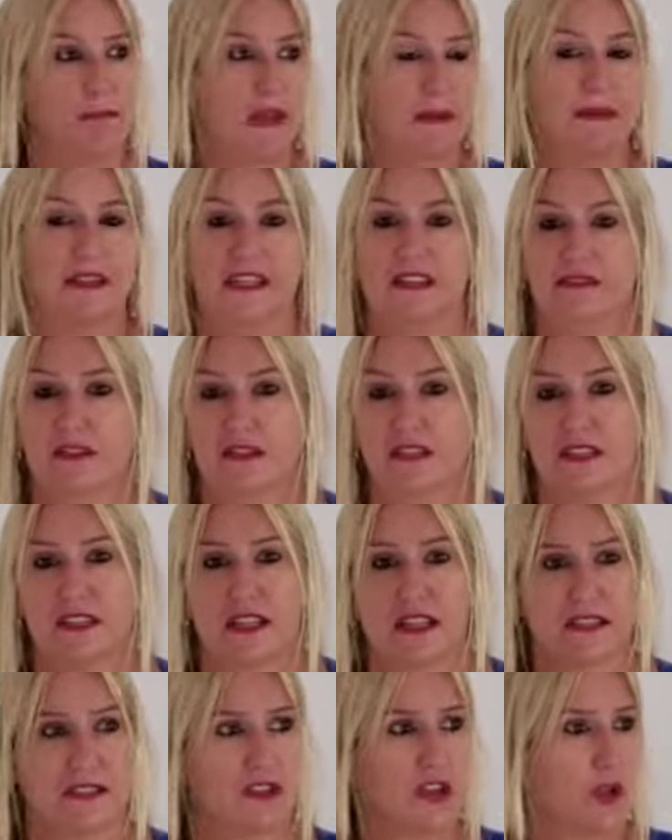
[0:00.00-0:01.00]
maybe even
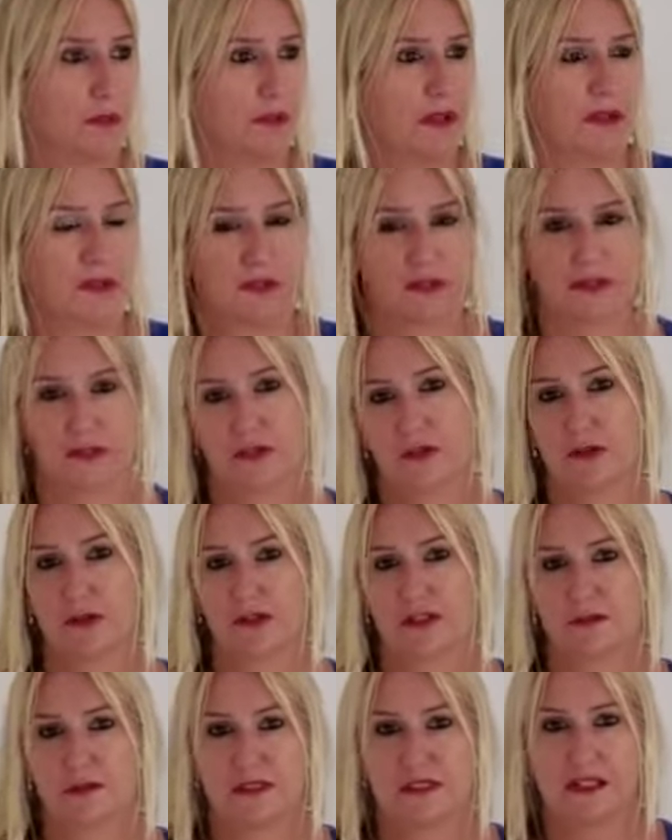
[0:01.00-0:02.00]
seasonal because the
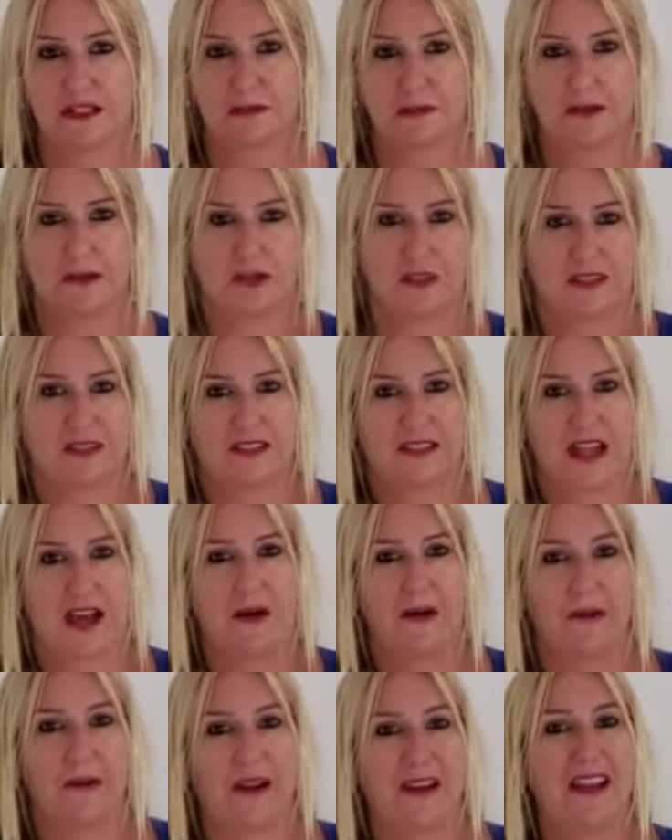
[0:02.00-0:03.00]
tourism season shuts
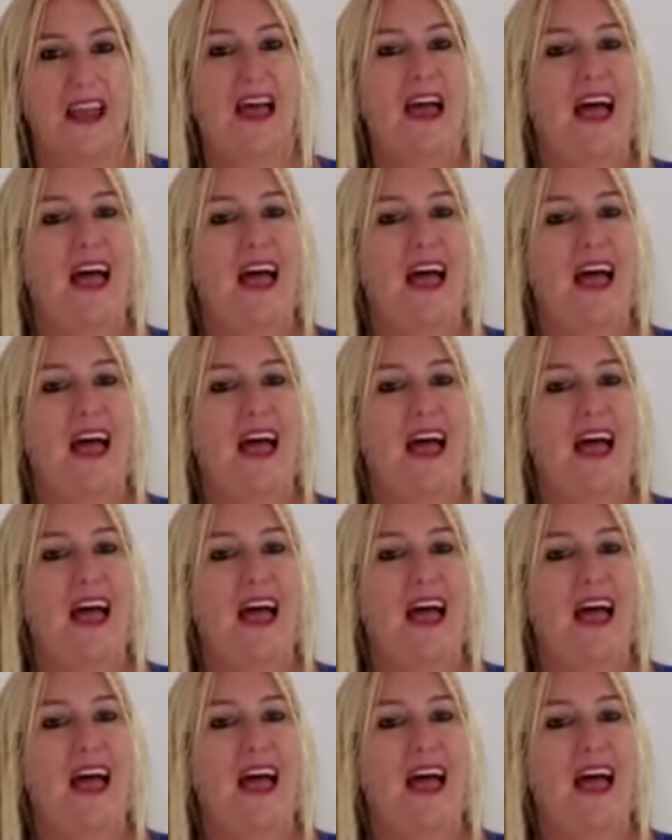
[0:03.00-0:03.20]
down, right?